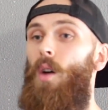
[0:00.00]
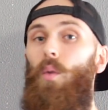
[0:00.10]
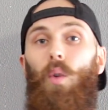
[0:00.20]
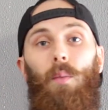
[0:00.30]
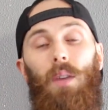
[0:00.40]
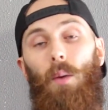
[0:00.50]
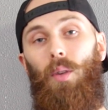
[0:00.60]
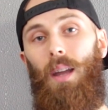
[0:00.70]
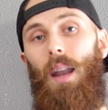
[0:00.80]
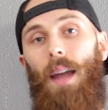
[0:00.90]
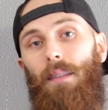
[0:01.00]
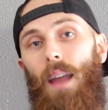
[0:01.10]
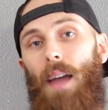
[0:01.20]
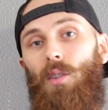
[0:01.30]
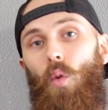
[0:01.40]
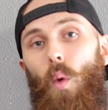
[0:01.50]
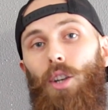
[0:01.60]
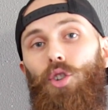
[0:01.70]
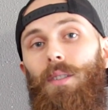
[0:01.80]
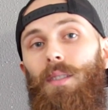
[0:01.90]
We want to be able to connect and ask
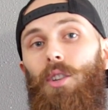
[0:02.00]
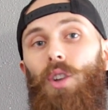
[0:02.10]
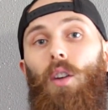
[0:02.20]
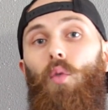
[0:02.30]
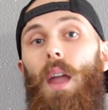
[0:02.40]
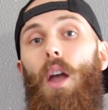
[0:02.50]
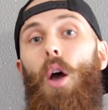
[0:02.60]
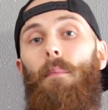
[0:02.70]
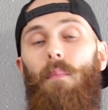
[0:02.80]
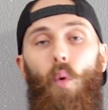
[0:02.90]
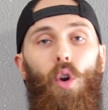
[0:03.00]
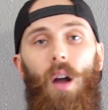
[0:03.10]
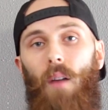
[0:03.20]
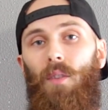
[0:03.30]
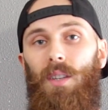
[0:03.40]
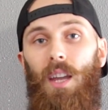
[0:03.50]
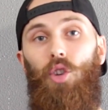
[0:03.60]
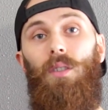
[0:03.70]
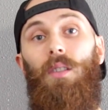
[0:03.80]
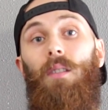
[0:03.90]
questions that generate more
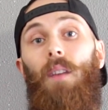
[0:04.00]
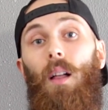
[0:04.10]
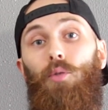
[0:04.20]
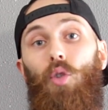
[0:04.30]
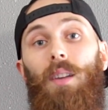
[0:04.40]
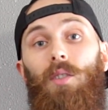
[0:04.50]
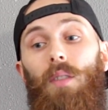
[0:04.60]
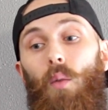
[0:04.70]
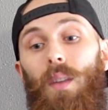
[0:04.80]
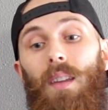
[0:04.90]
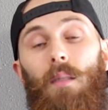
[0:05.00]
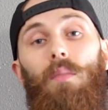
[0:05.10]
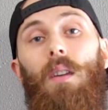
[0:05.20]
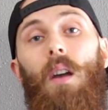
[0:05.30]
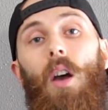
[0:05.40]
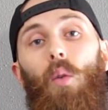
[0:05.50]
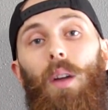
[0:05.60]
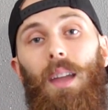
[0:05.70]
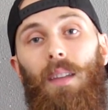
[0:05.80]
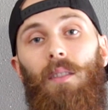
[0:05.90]
conversation to develop trust so that way they can be
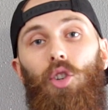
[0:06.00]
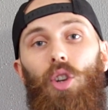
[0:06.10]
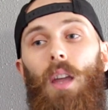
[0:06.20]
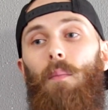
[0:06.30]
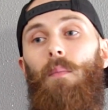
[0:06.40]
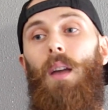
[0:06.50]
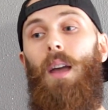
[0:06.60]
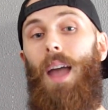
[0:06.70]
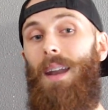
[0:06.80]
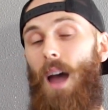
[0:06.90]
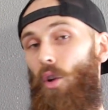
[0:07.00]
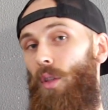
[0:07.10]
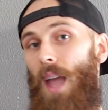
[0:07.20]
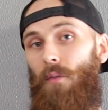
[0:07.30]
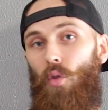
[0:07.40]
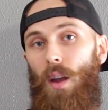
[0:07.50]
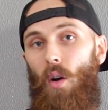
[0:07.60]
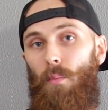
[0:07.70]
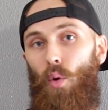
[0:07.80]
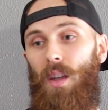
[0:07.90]
in the gym and not only have a great
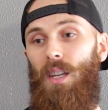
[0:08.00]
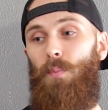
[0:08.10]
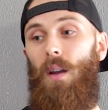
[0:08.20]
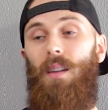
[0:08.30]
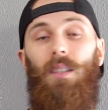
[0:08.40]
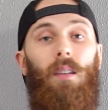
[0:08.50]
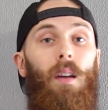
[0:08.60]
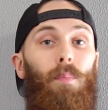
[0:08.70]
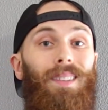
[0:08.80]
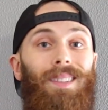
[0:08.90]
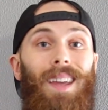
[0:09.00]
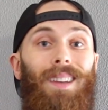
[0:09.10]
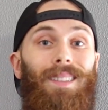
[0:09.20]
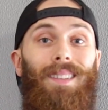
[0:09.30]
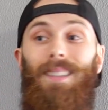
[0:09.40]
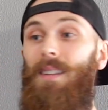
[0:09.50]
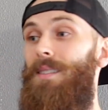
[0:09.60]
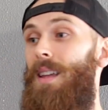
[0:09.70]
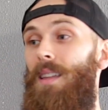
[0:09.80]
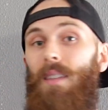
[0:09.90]
onboarding experience, but stay
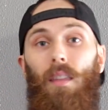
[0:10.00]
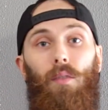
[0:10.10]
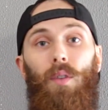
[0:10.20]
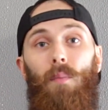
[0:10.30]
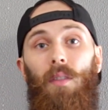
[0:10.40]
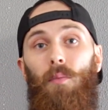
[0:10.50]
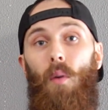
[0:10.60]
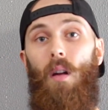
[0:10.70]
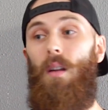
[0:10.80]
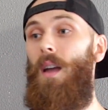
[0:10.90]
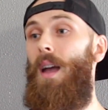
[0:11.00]
consistent to hit that 3-month mark